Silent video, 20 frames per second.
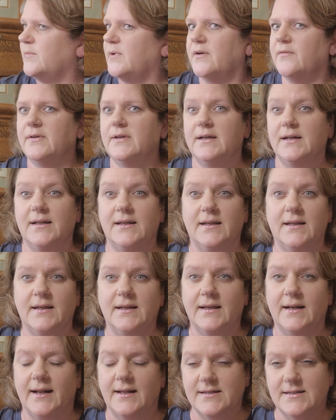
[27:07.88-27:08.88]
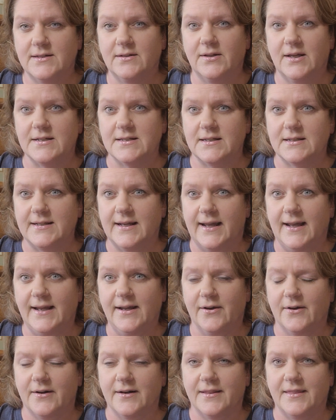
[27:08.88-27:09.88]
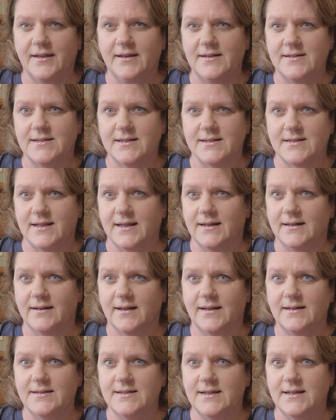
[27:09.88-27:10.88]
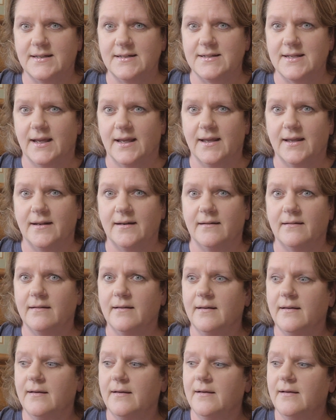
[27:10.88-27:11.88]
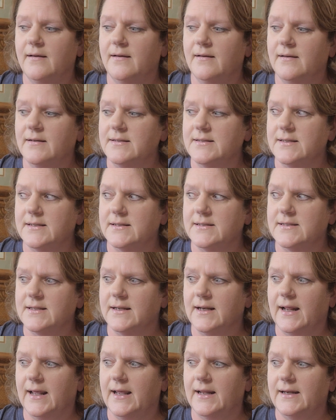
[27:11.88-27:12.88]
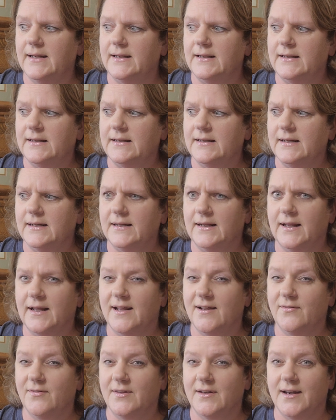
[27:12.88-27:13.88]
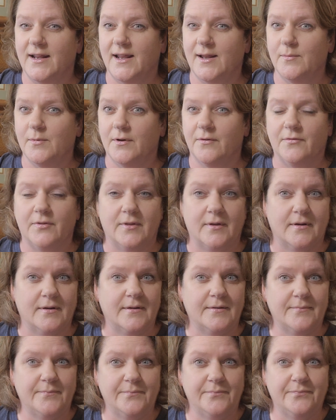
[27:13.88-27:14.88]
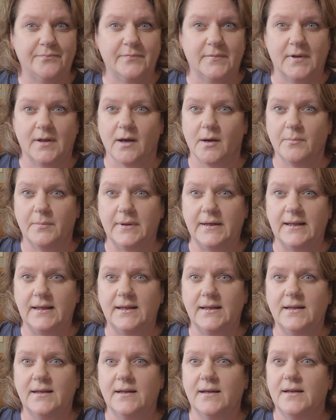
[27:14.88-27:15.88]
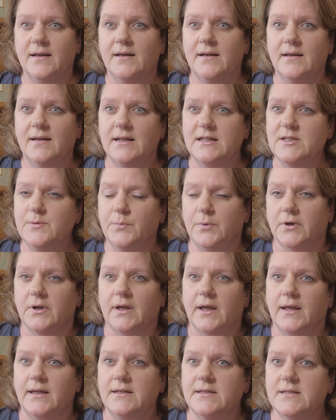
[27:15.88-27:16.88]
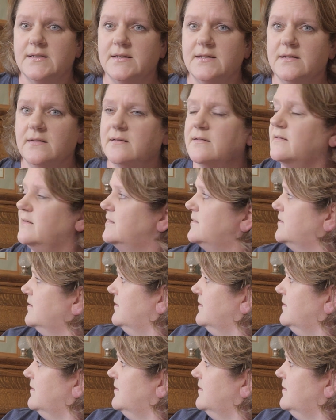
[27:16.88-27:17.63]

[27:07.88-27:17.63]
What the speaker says: of it, it still has the tag on. I think it says like 1910 Cincinnati and gave the name of the company. It's a bookcase. So